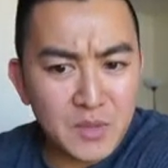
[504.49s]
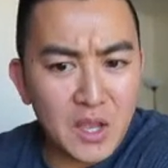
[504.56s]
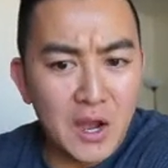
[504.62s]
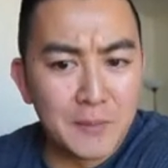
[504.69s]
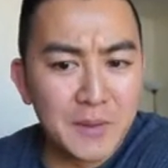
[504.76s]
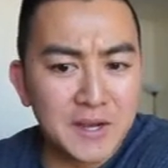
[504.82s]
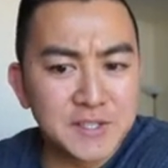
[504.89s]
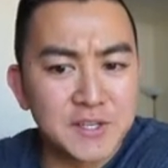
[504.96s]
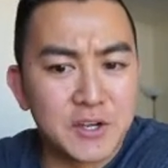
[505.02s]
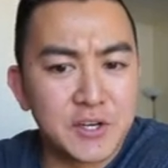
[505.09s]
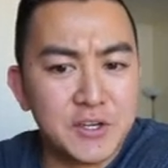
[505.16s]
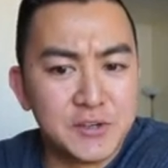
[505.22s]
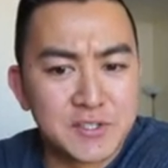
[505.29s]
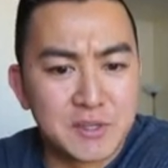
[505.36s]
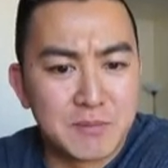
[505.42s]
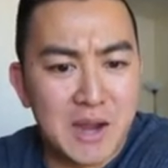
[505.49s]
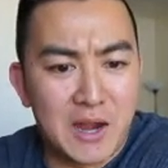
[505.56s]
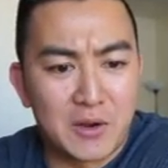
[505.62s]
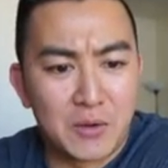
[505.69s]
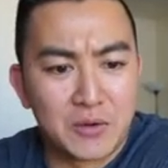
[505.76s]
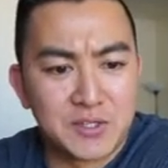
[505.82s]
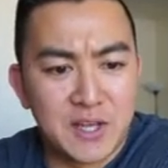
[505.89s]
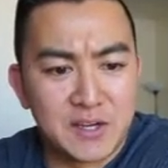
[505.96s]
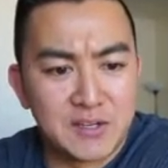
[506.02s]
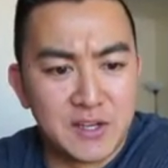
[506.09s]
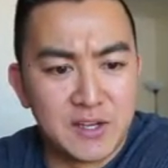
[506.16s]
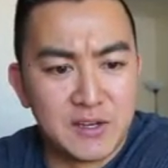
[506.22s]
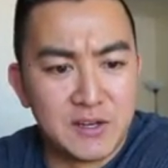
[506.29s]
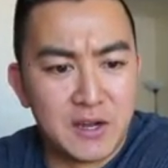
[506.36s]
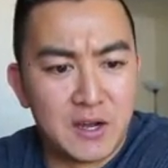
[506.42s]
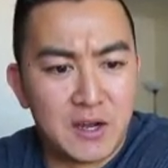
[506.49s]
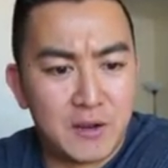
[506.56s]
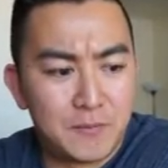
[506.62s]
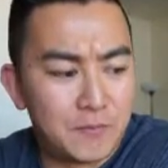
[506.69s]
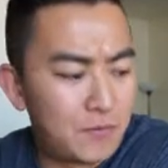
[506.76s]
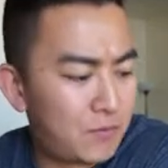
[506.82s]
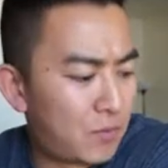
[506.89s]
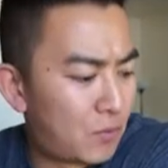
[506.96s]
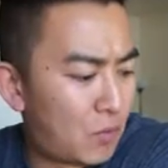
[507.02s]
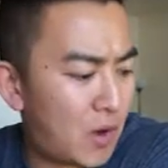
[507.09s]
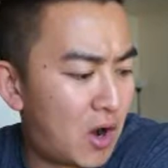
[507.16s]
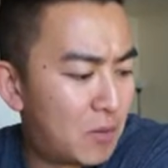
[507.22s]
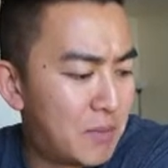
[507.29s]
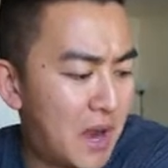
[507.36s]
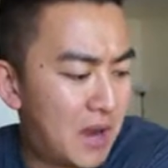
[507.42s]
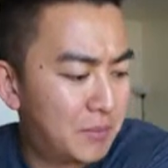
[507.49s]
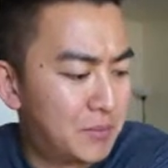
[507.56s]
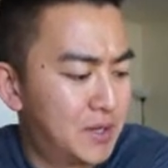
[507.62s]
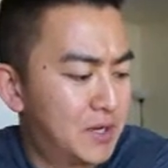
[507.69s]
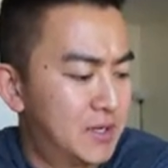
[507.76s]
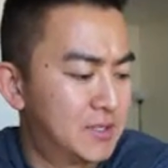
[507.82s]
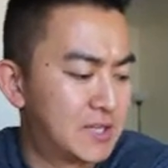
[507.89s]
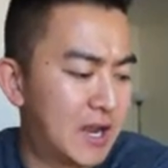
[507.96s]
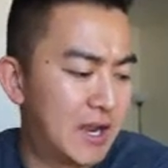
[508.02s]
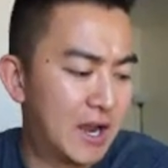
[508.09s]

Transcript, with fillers: I'm actually going to use the macros I did um, from a while back because I